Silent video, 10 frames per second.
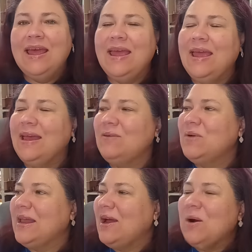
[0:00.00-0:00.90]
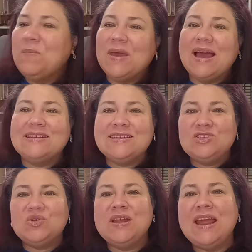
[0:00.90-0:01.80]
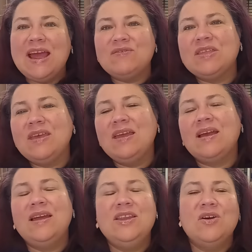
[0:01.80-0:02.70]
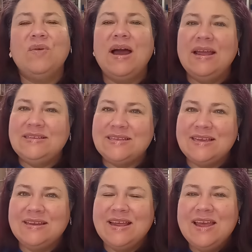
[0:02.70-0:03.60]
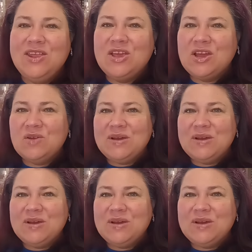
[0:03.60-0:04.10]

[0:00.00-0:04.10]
And well, I hope you guys enjoyed everything. I know I did. You can